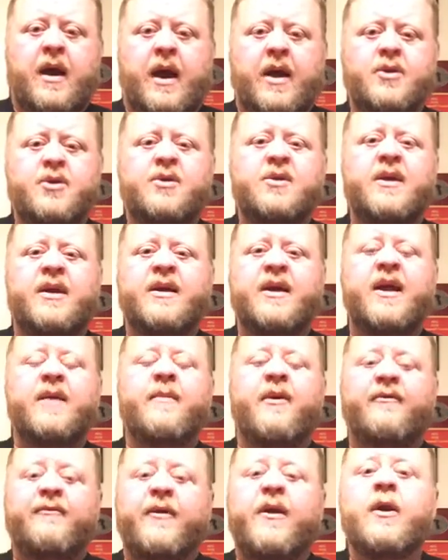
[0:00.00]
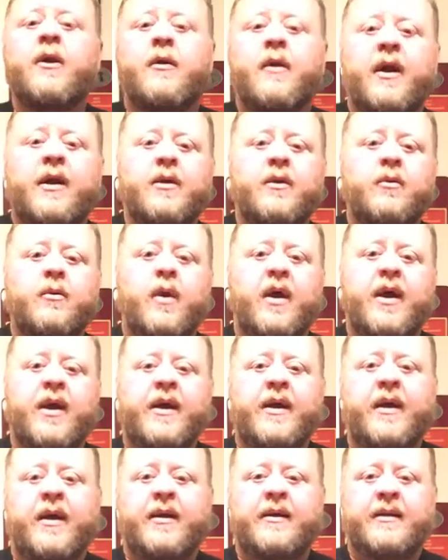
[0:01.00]
I just need to get my finger out of the
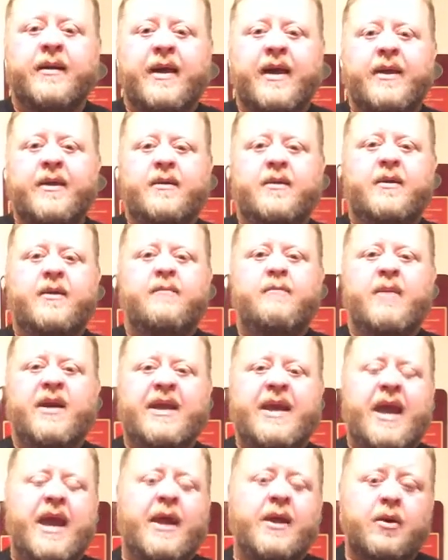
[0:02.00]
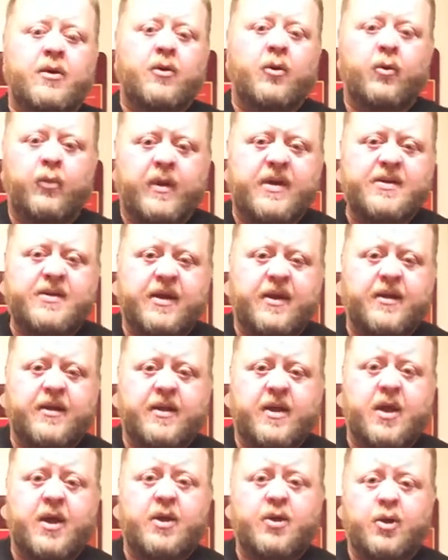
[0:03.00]
way and let the mechanical reset of
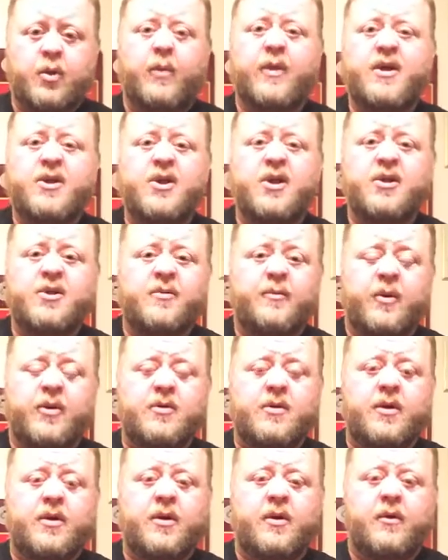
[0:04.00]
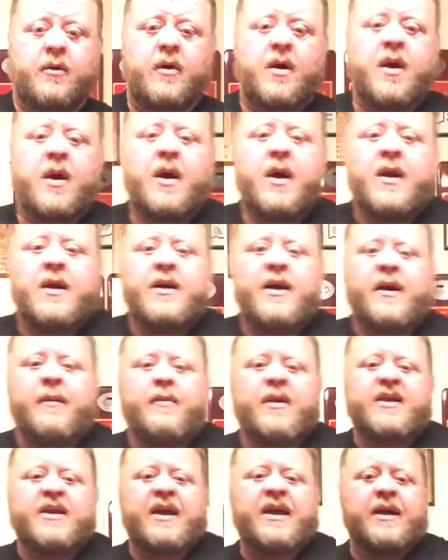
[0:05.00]
the gun do what it's supposed to do. Now
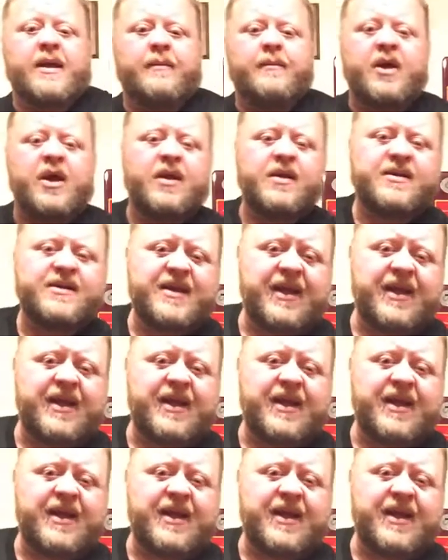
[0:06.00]
by that I'm not